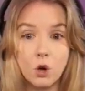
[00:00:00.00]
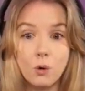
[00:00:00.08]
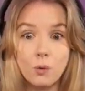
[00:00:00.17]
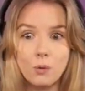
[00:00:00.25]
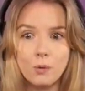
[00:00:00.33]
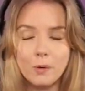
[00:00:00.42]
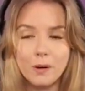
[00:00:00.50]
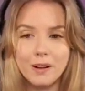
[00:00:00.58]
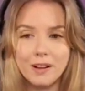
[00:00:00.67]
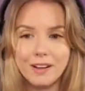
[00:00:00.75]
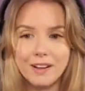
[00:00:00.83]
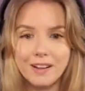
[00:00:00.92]
Whoa.
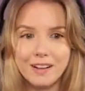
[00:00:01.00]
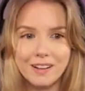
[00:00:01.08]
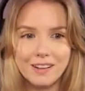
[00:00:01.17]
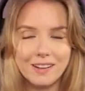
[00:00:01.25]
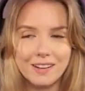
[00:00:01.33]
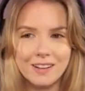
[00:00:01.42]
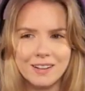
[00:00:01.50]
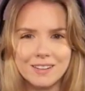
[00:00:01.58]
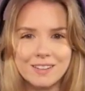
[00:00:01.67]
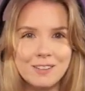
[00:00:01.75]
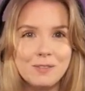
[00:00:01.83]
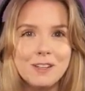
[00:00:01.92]
and pursue.
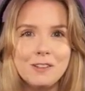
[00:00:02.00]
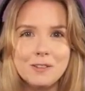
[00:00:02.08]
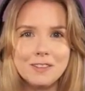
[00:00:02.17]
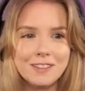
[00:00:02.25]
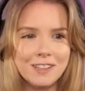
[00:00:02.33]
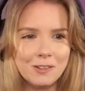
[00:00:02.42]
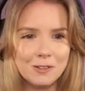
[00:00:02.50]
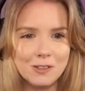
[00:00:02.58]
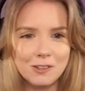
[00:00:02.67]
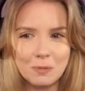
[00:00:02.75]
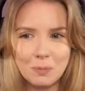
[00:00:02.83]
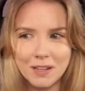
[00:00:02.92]
This video is a little
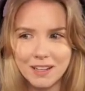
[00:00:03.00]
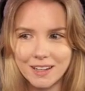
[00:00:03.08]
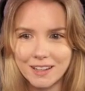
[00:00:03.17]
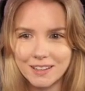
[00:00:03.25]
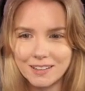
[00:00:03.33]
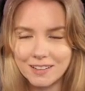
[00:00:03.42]
trippy.